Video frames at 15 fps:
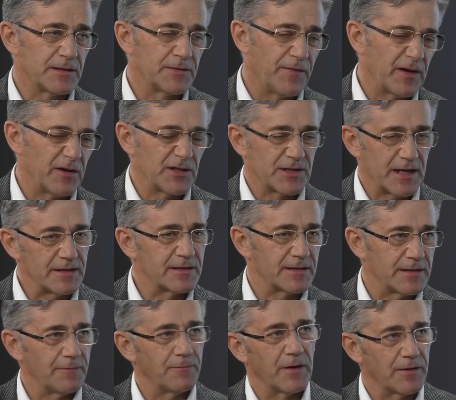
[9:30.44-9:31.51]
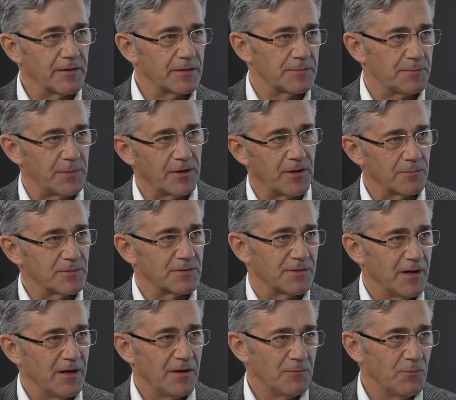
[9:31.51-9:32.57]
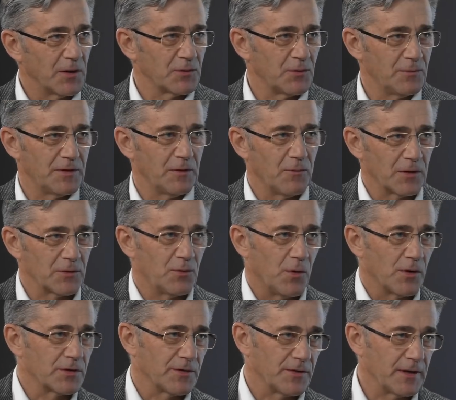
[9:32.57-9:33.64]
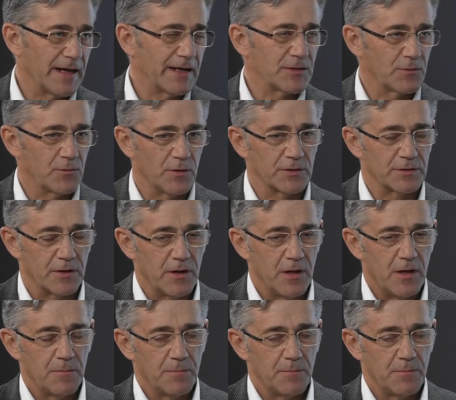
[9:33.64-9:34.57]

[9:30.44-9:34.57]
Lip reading: It's very sensitive whether it becomes one quarter or the next quarter,